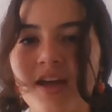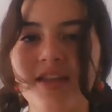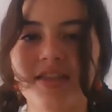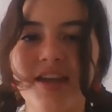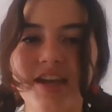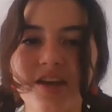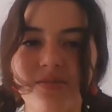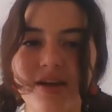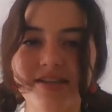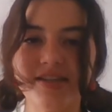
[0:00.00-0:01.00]
Then he
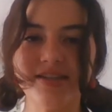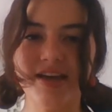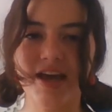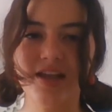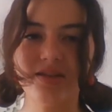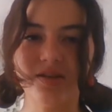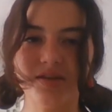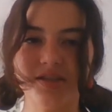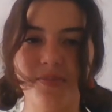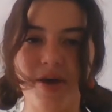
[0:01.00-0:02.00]
raised his head and
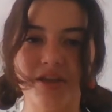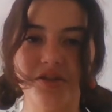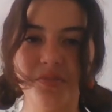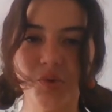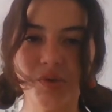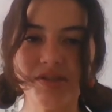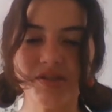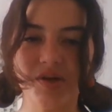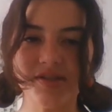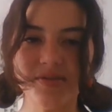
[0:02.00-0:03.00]
looked up at the moon and
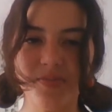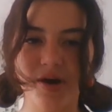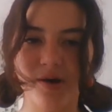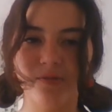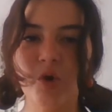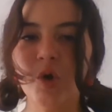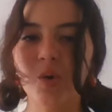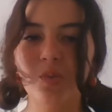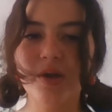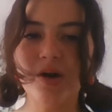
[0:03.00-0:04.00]
stars above.
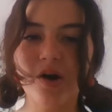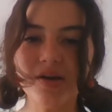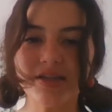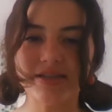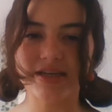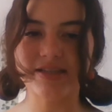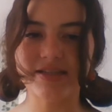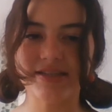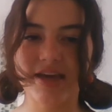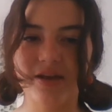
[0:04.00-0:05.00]
"We all can dance," he
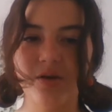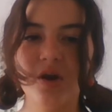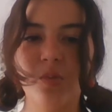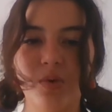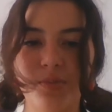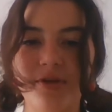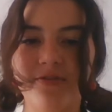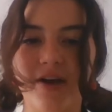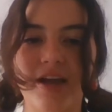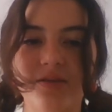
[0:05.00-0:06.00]
said, "when we
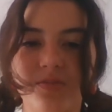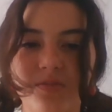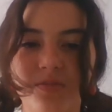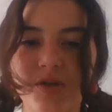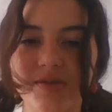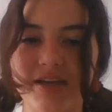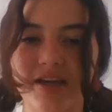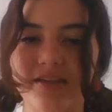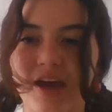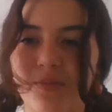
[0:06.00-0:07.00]
find
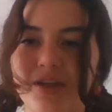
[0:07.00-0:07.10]
music that we